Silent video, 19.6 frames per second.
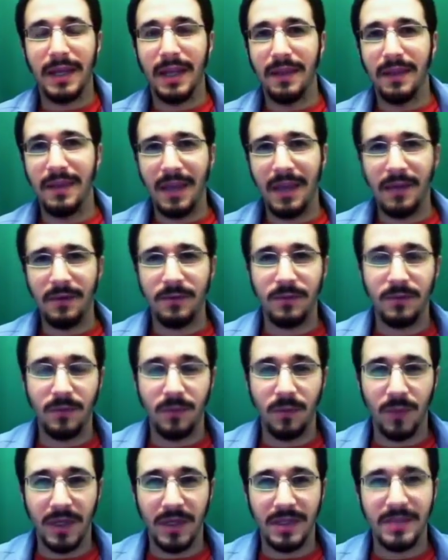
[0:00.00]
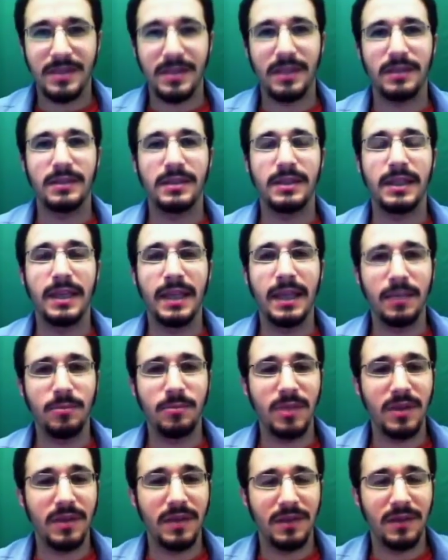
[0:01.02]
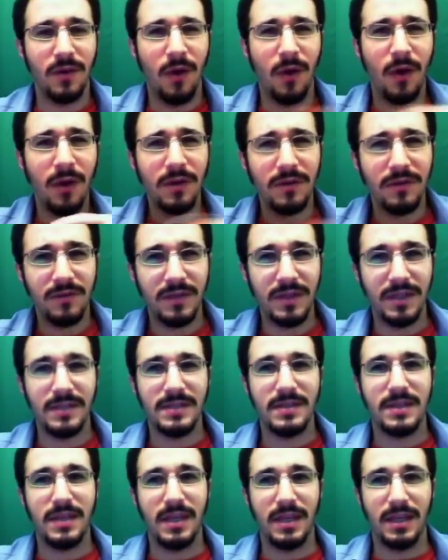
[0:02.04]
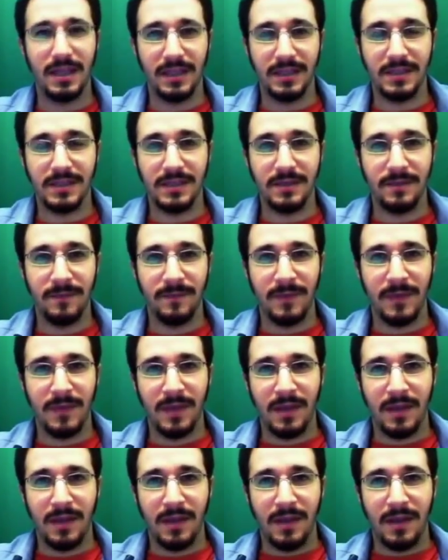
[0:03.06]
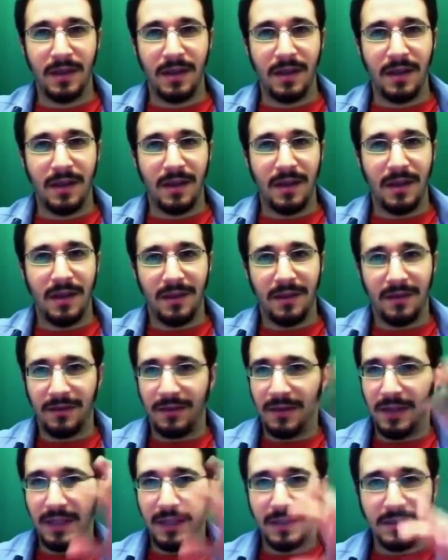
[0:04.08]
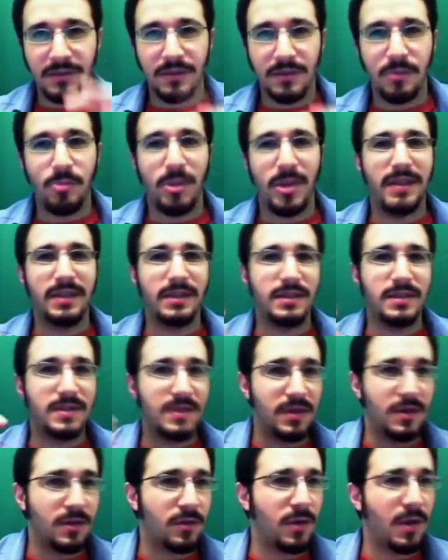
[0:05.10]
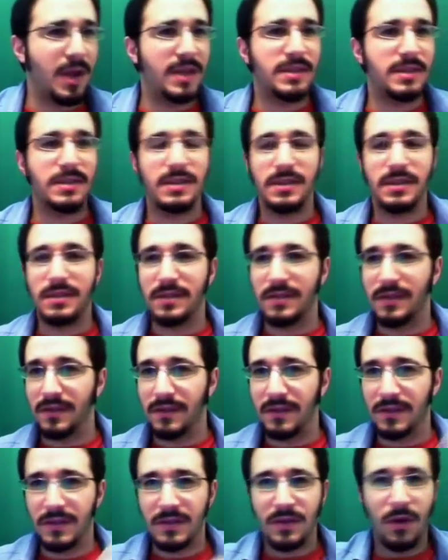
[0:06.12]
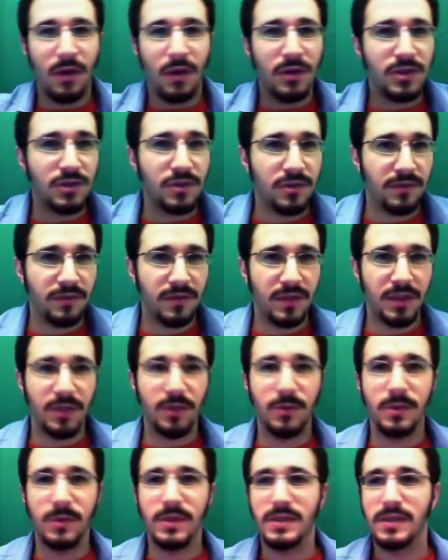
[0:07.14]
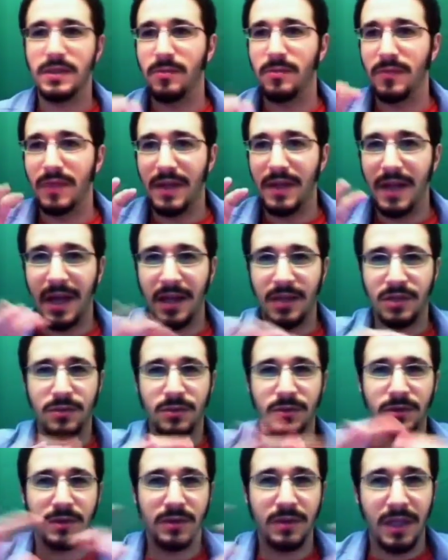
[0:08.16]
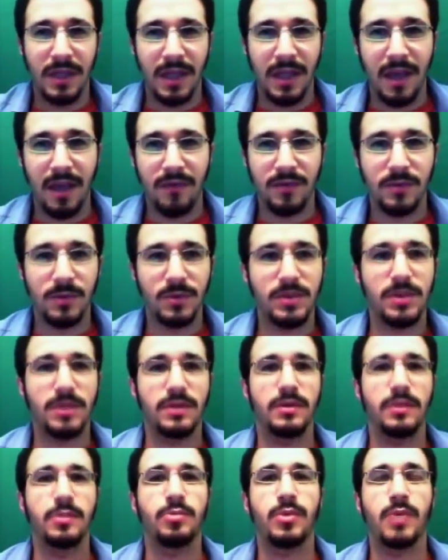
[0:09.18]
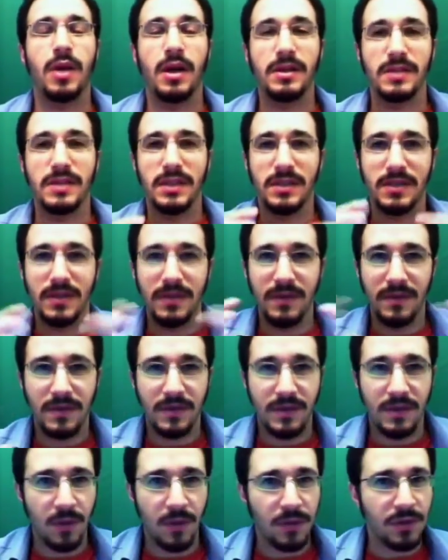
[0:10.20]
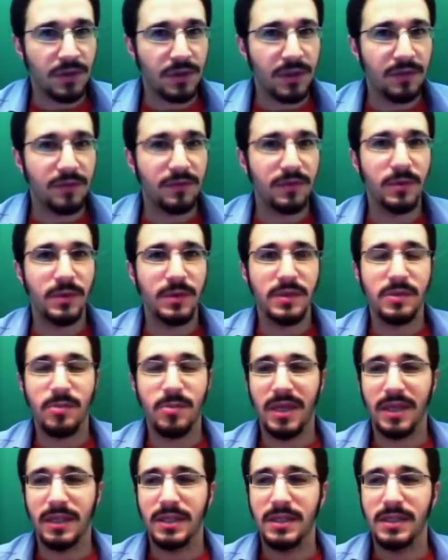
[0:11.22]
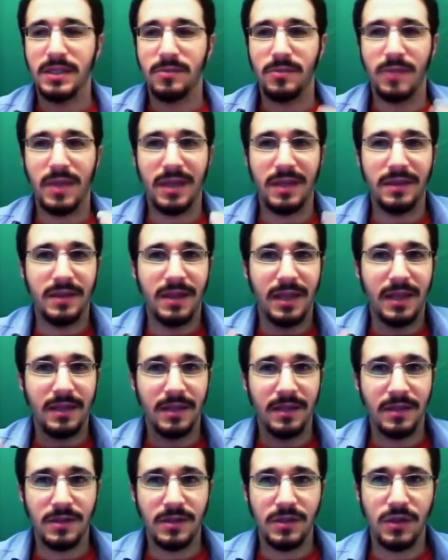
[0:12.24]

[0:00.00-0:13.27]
And then when it suddenly hit me that all of these things, the interdependence, the crisis, this culture of egoism, the natural evolutionary process, the social influence mechanism that is